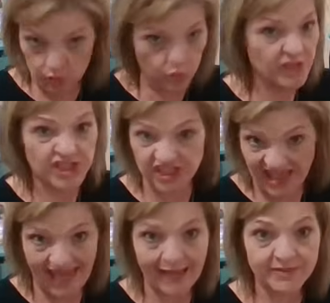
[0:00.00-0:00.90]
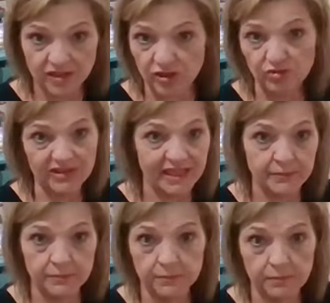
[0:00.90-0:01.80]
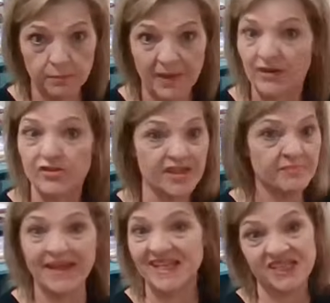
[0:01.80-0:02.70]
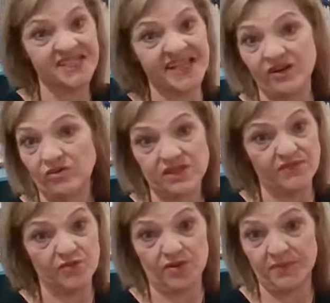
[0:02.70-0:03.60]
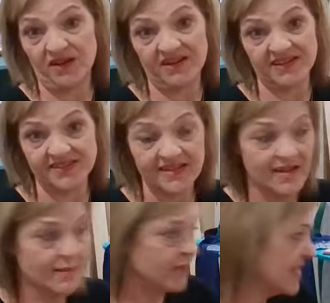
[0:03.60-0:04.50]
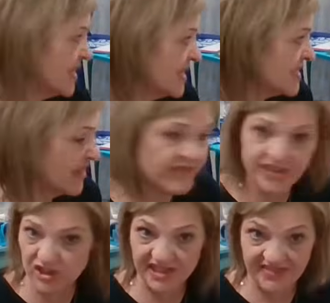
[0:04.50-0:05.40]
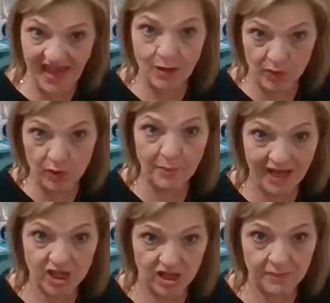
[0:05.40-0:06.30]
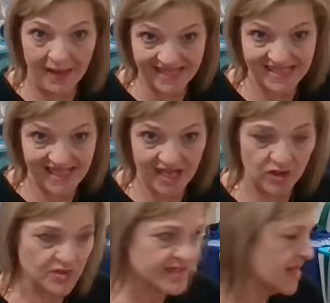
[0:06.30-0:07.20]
which is absolutely better than making sales, if you want to be honest, because eventually that will make sales.